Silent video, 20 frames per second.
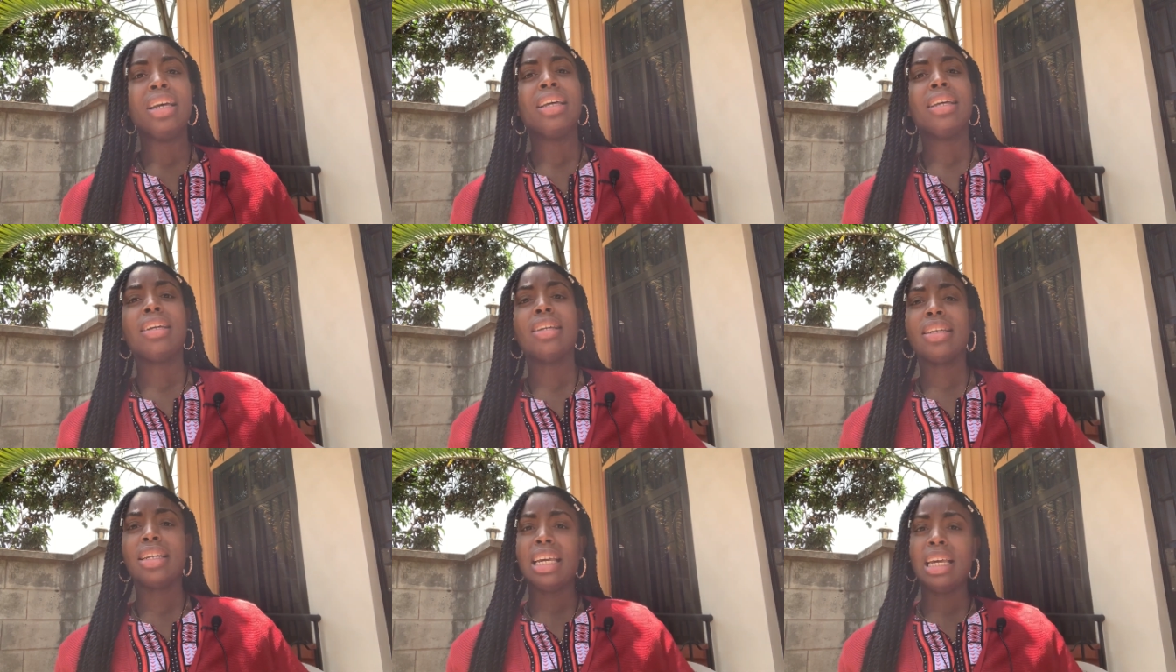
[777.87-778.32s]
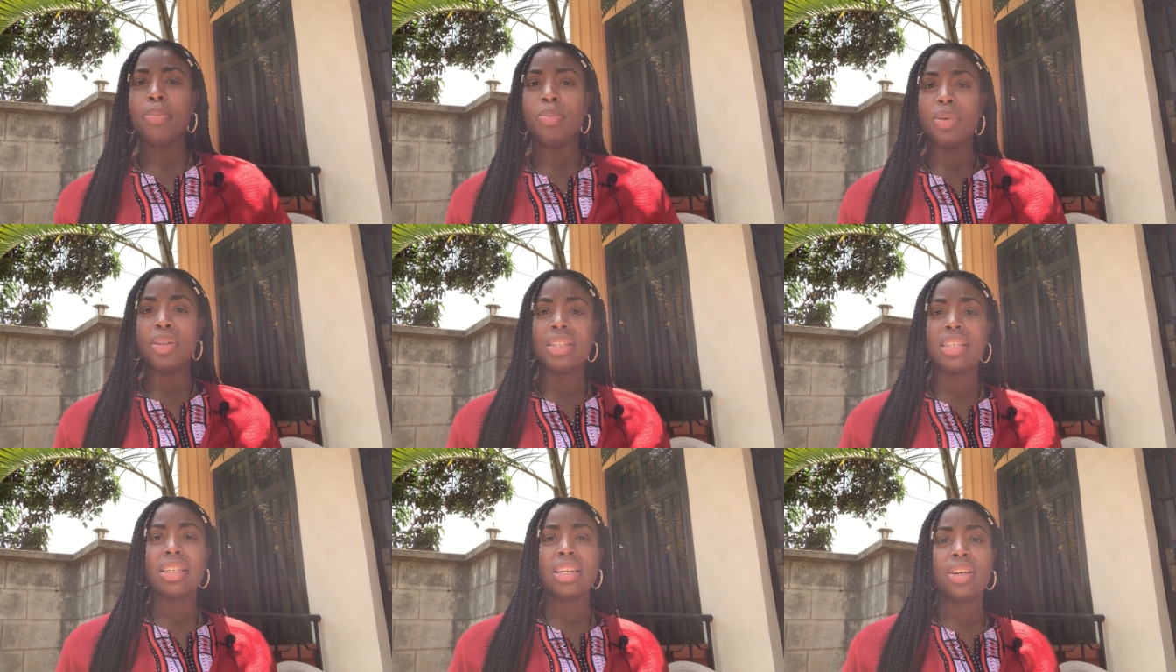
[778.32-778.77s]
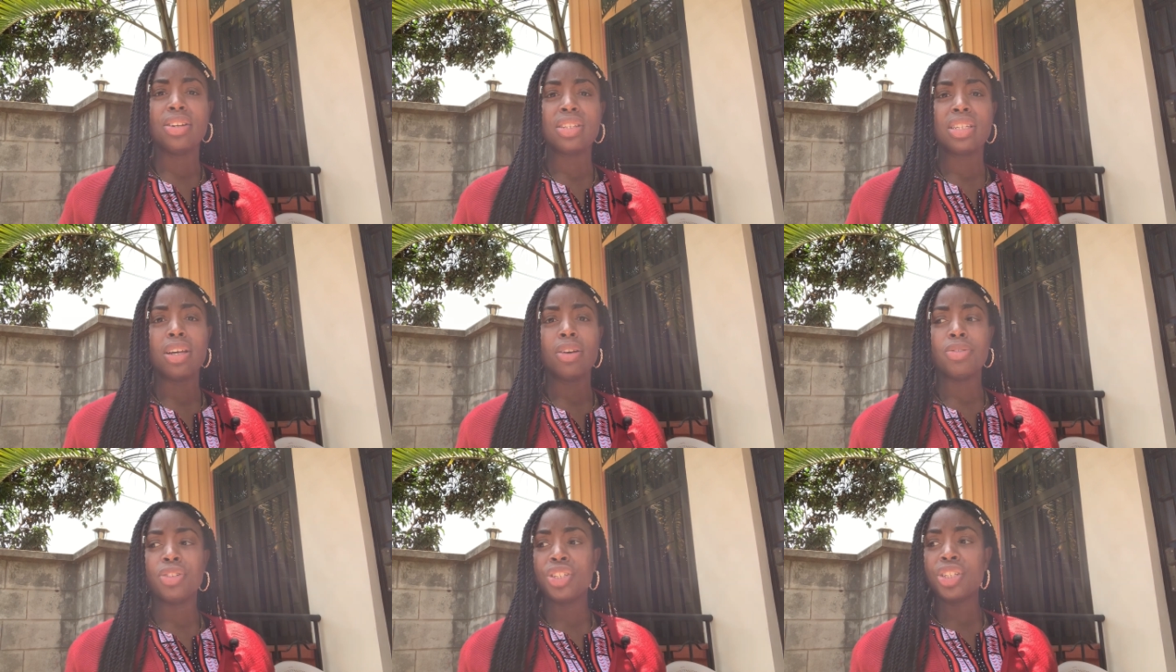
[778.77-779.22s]
keeping
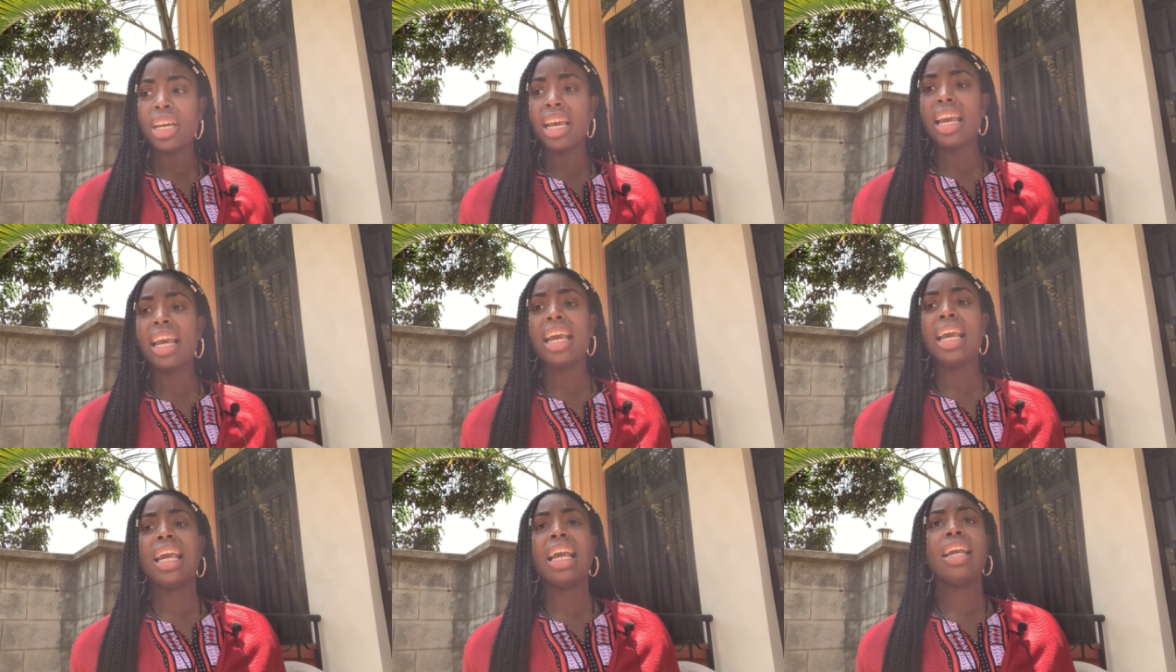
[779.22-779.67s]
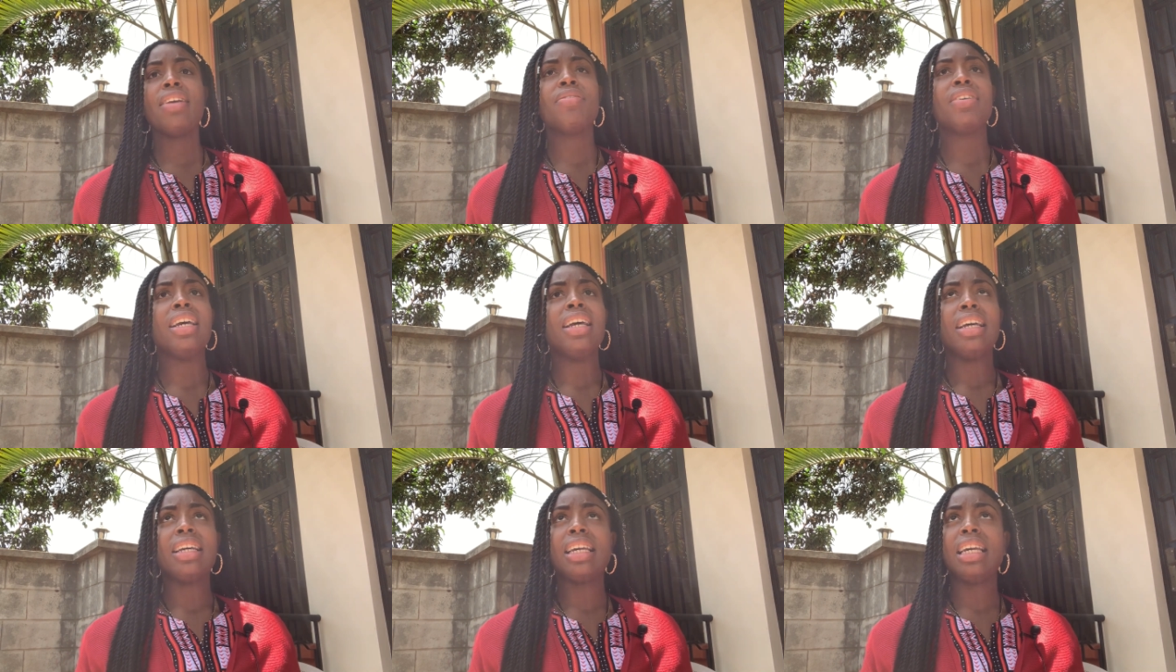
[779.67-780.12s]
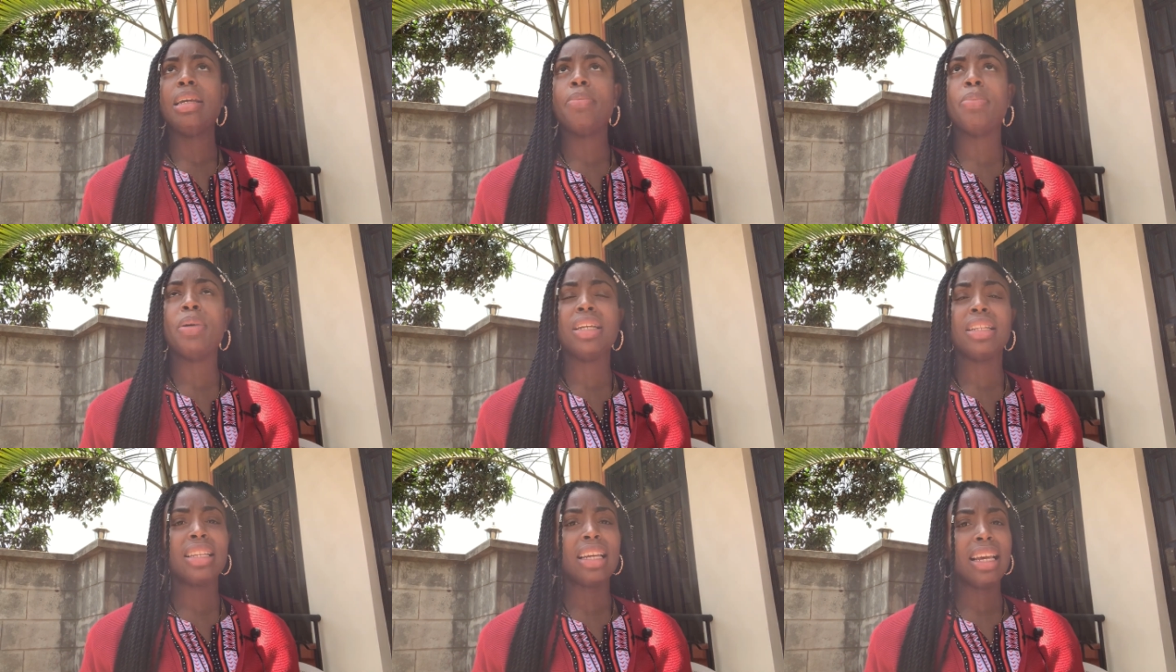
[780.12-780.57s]
yourself shaved,
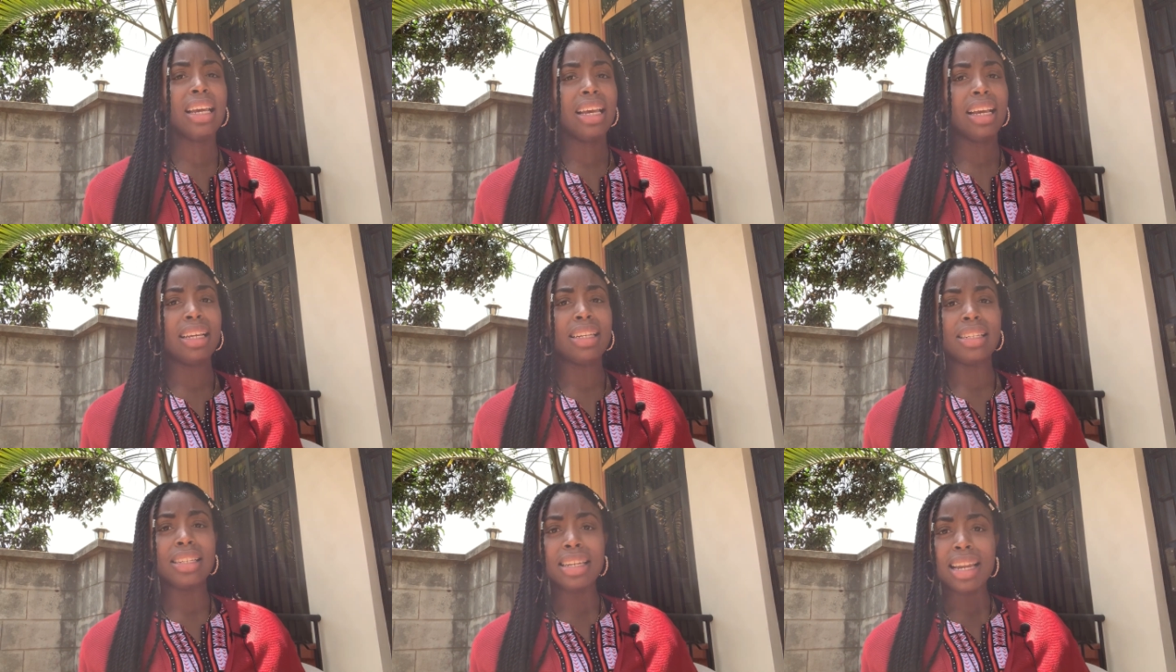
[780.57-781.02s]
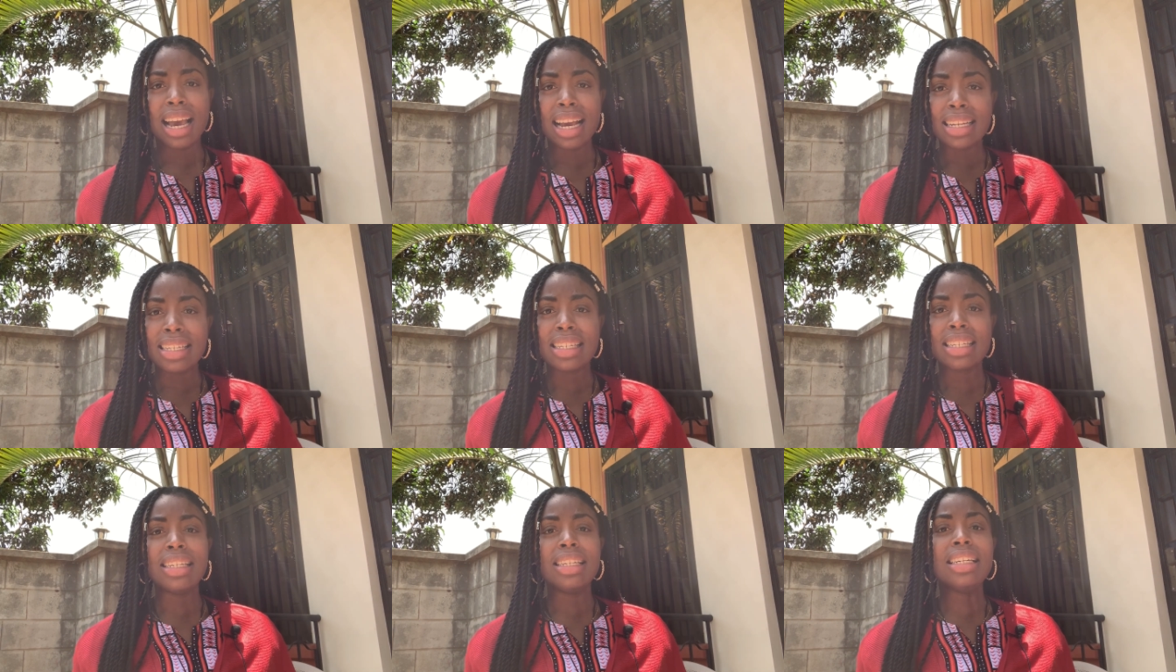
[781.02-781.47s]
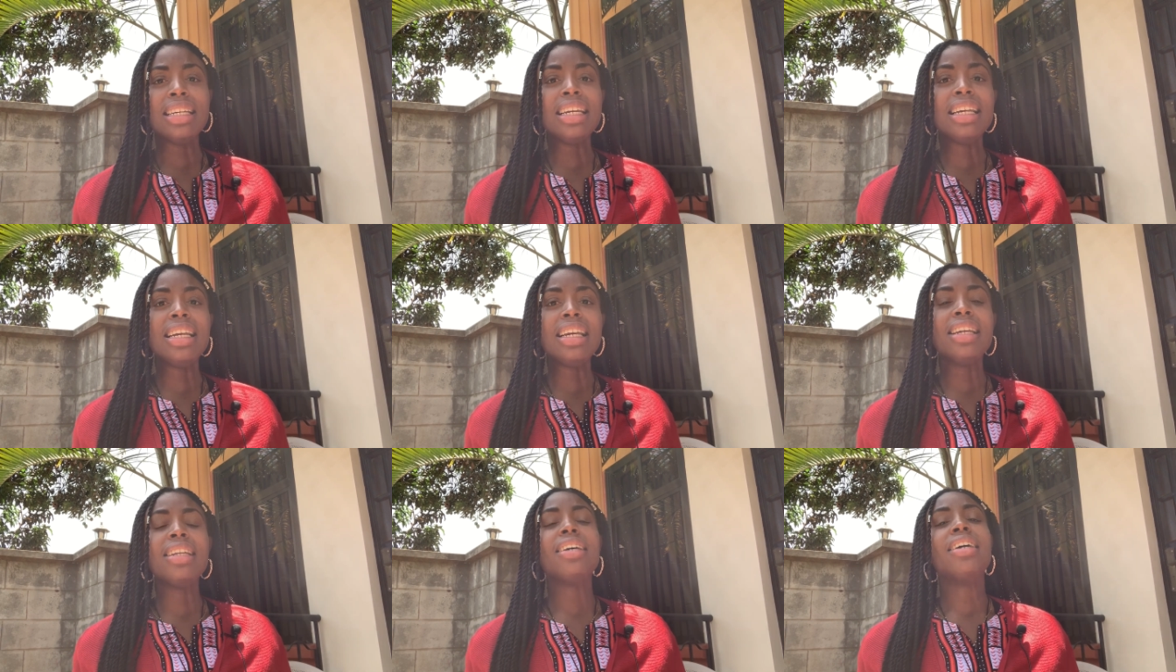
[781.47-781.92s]
keeping things nice and
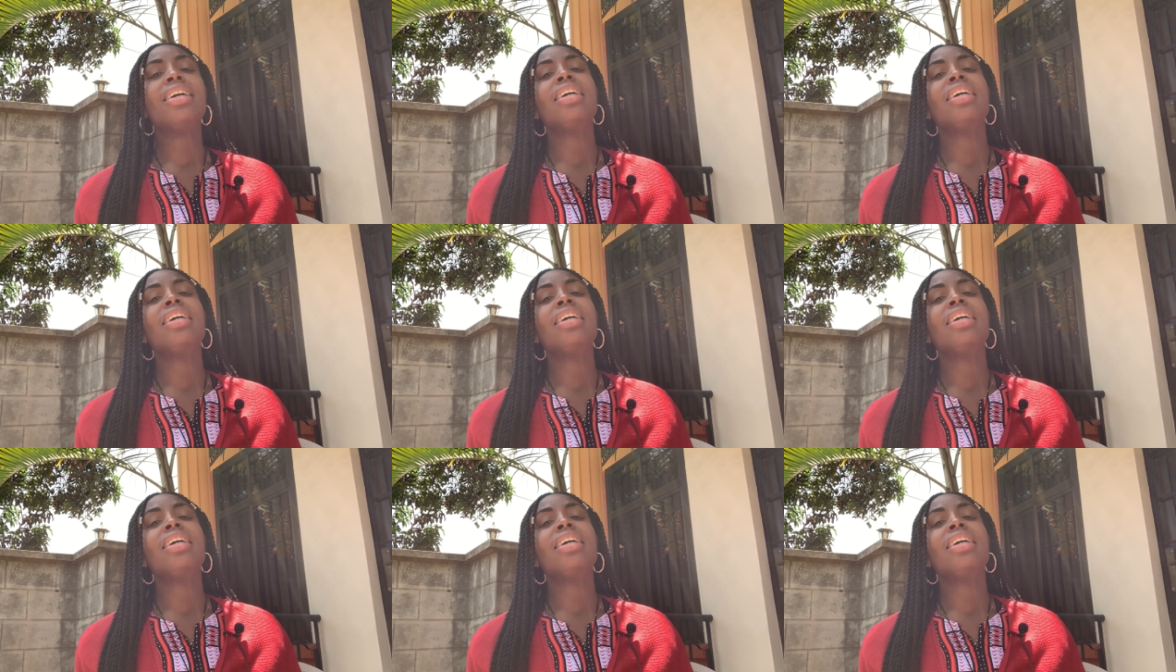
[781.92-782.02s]
neat,